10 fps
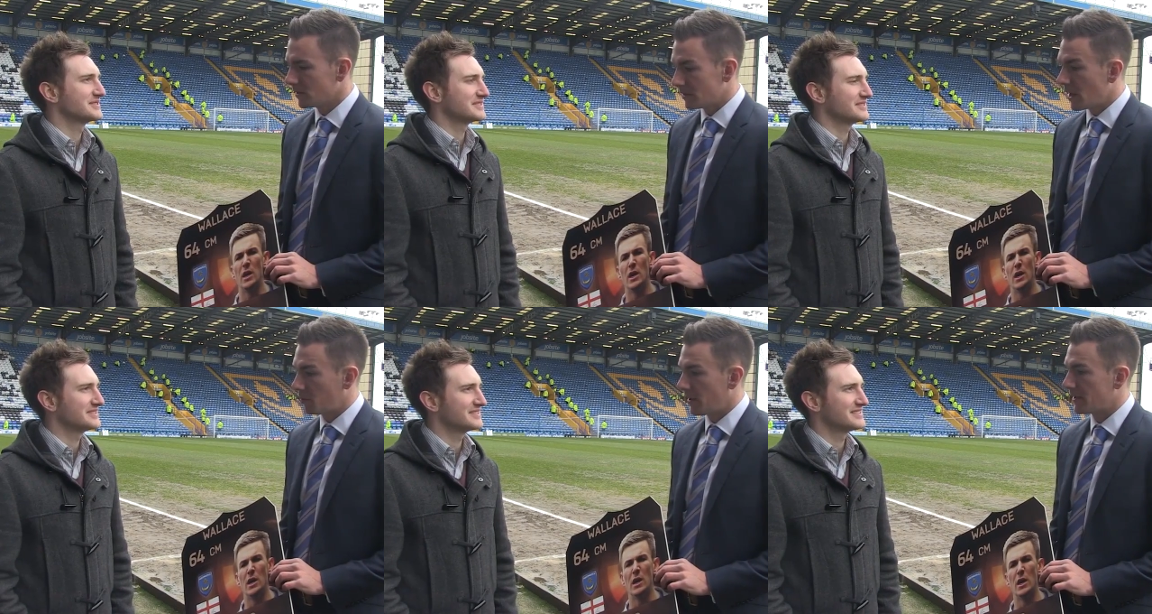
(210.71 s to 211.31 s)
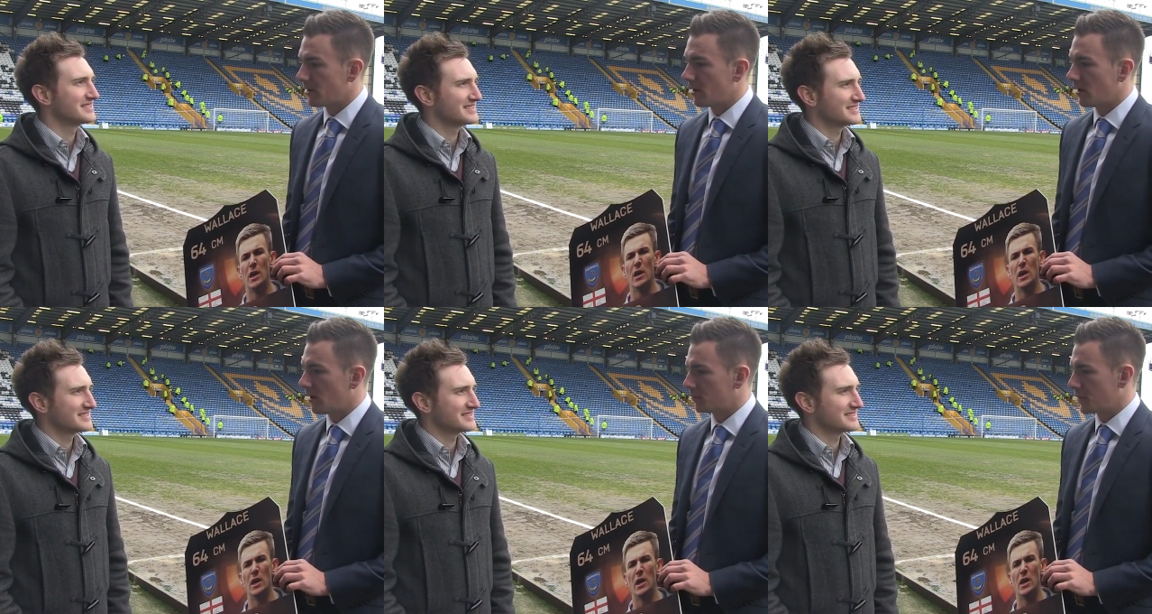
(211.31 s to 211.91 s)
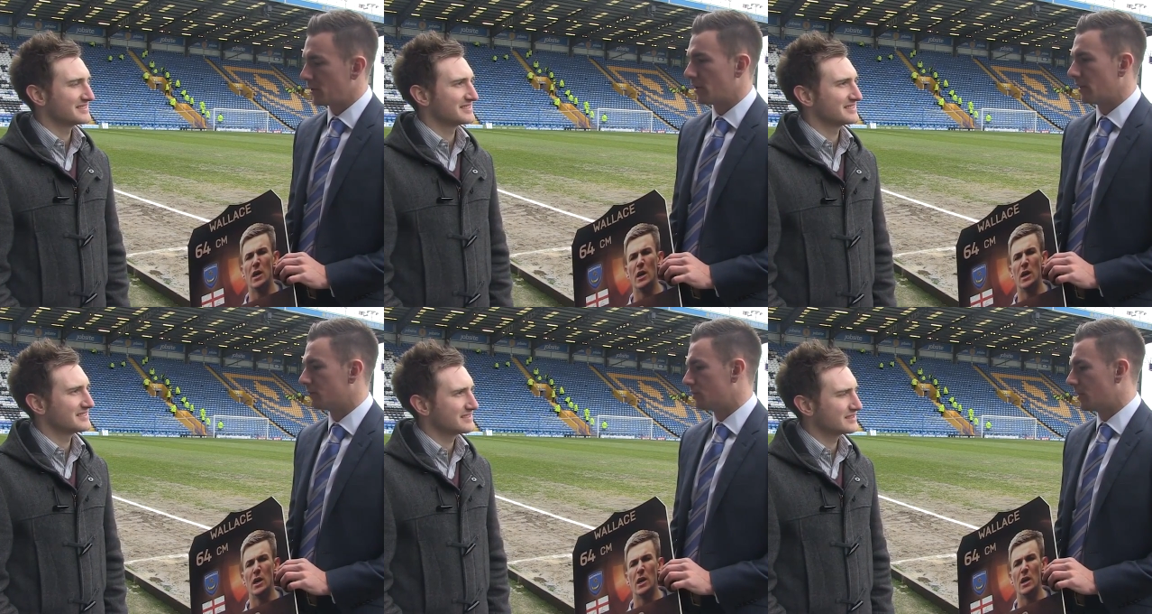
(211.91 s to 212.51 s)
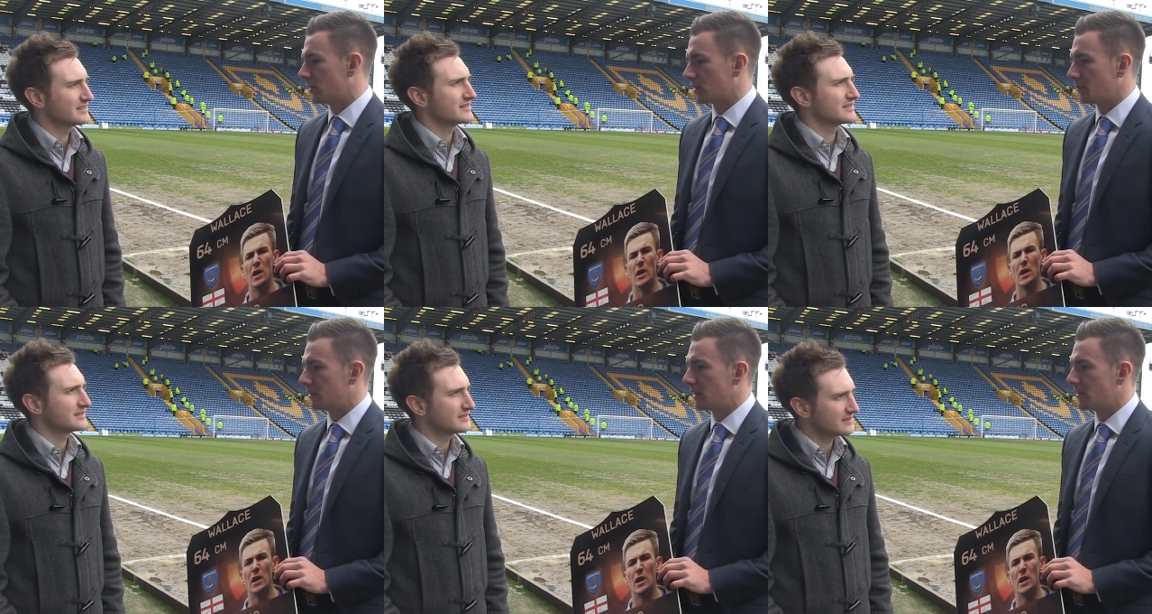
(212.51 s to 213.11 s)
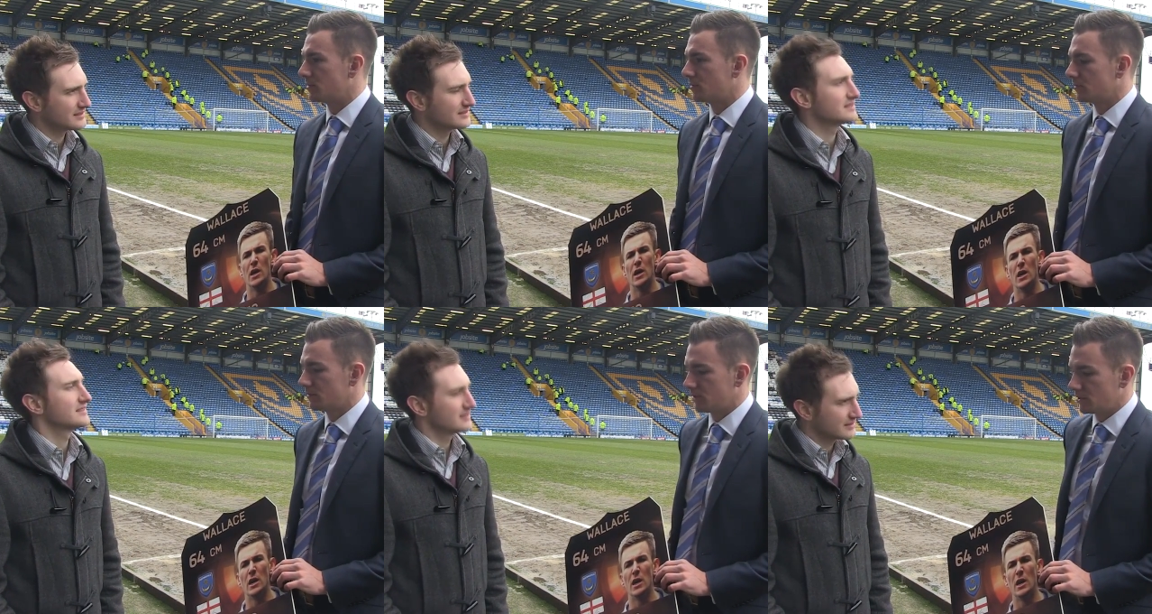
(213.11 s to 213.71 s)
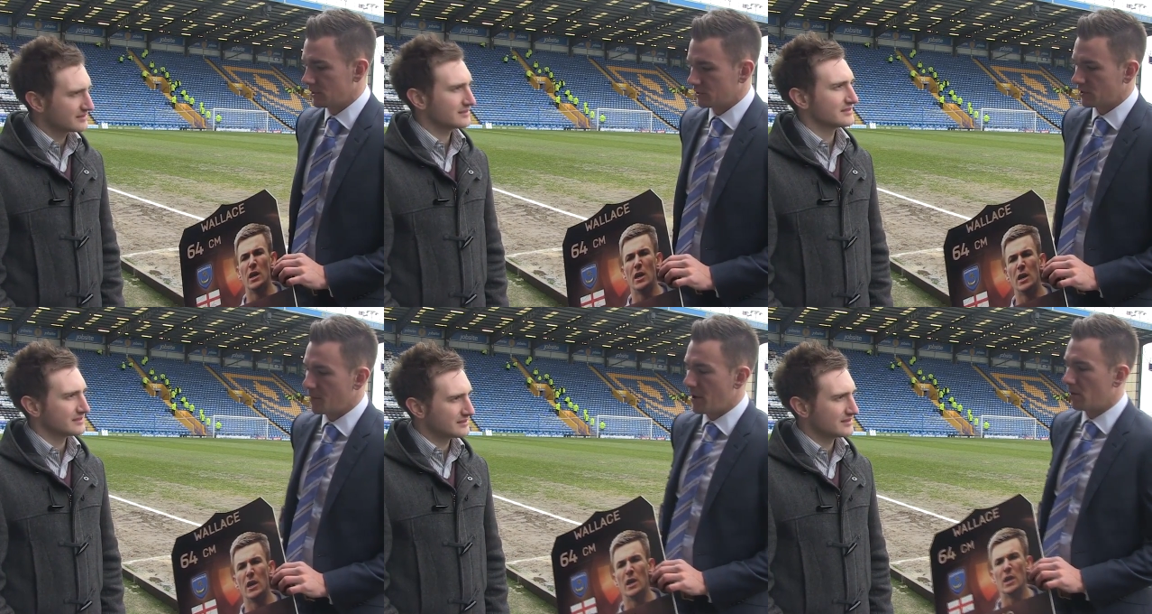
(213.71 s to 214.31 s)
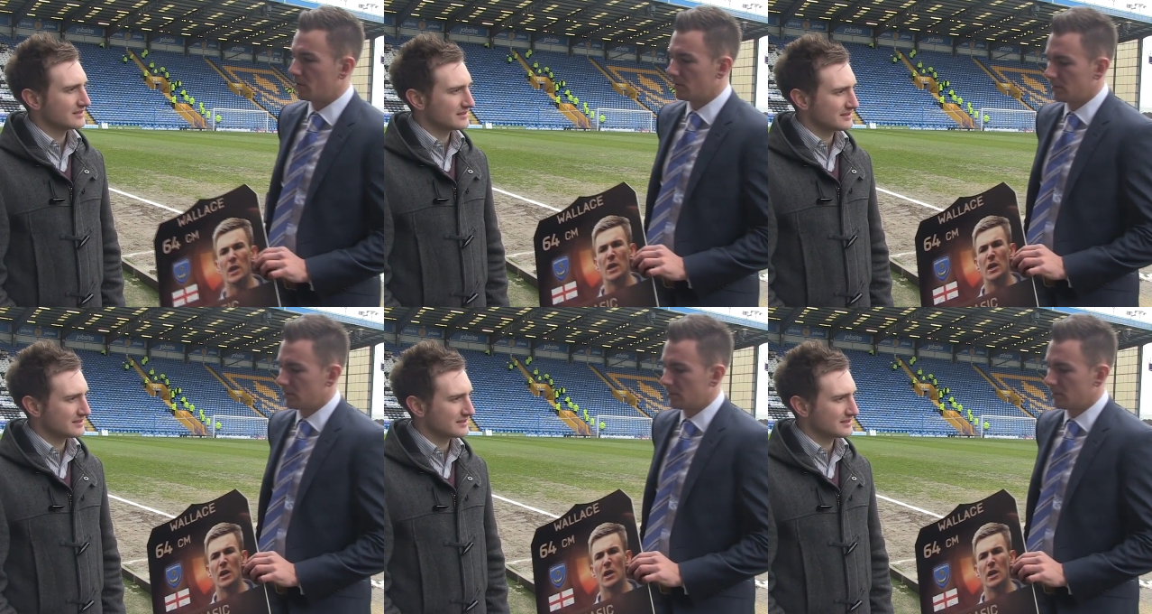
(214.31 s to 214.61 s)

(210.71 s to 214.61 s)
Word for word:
Speaker 1: Yeah, I've played. Uh, I've been on it obviously the last couple of days since this has come out.